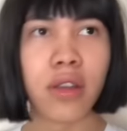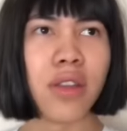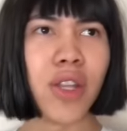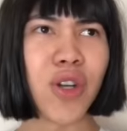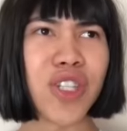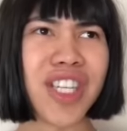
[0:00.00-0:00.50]

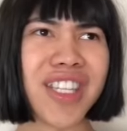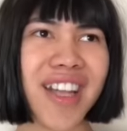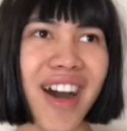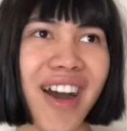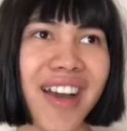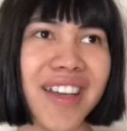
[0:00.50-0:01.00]
No, she's
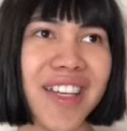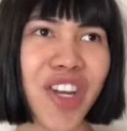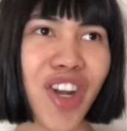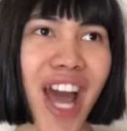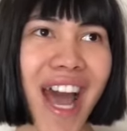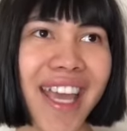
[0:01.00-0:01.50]
not.
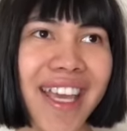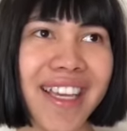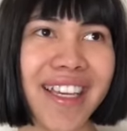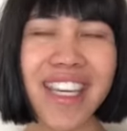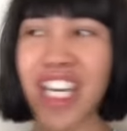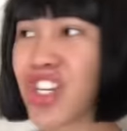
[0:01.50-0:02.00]
You're
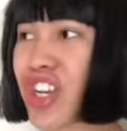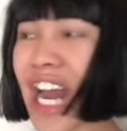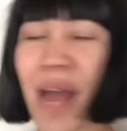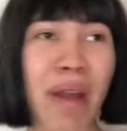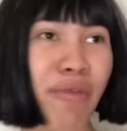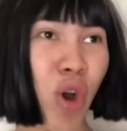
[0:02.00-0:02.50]
lying. Can you get
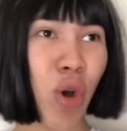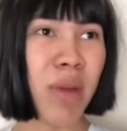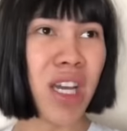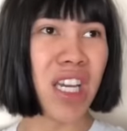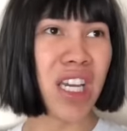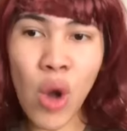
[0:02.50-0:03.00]
out of my room?
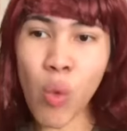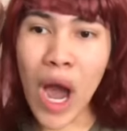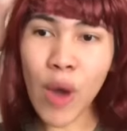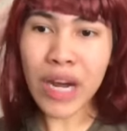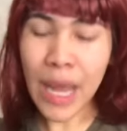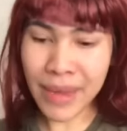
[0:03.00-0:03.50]
Why
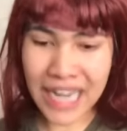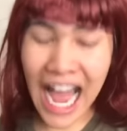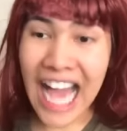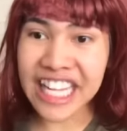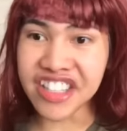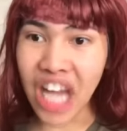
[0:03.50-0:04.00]
would I be
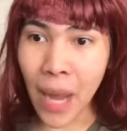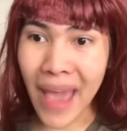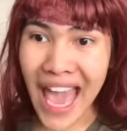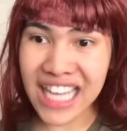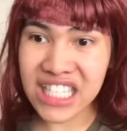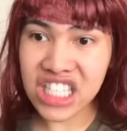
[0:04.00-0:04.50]
lying,
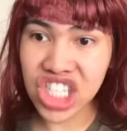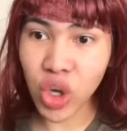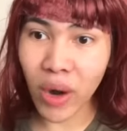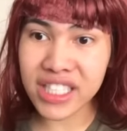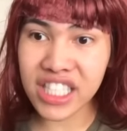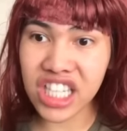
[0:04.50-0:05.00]
dumbass? Did you
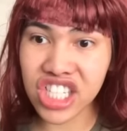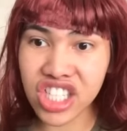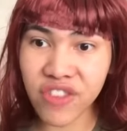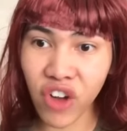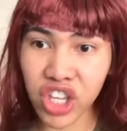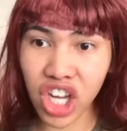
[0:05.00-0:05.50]
wash the dishes
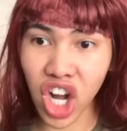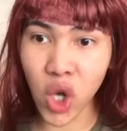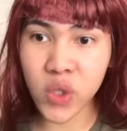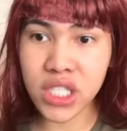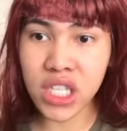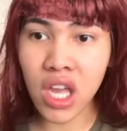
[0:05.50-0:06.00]
and fold the
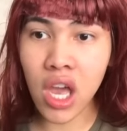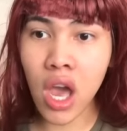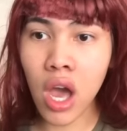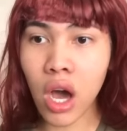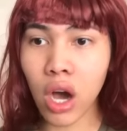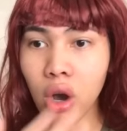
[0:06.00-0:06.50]
clothes?
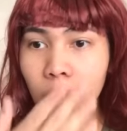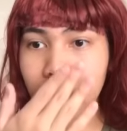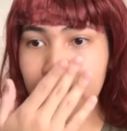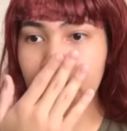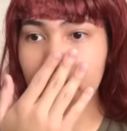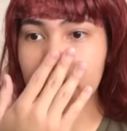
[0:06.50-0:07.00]
Oh my
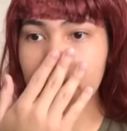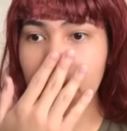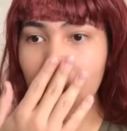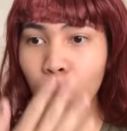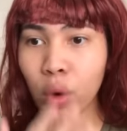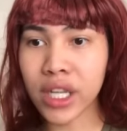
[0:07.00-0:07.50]
god,
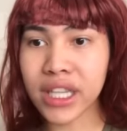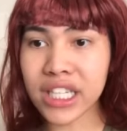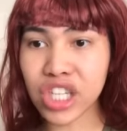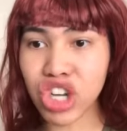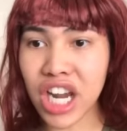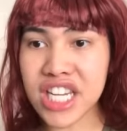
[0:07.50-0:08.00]
we're gonna take
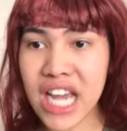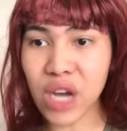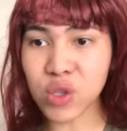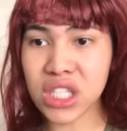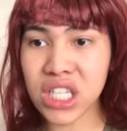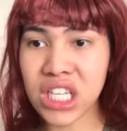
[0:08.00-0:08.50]
the trash
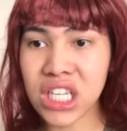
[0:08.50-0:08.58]
out.